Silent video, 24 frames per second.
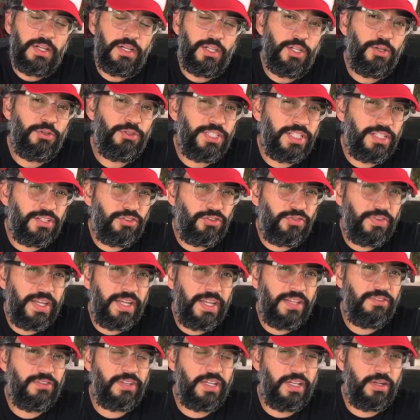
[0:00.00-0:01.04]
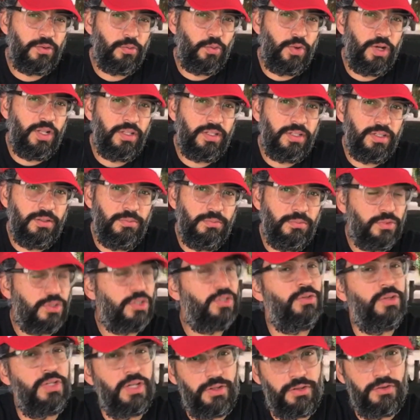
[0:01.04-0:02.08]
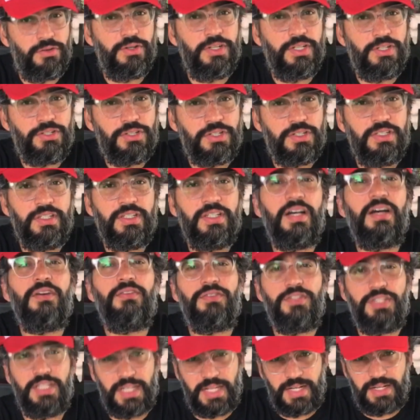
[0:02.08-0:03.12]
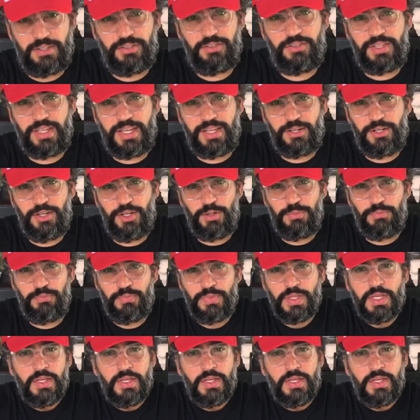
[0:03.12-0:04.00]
Hello tennis fans, and welcome to another edition of Tennis at Home.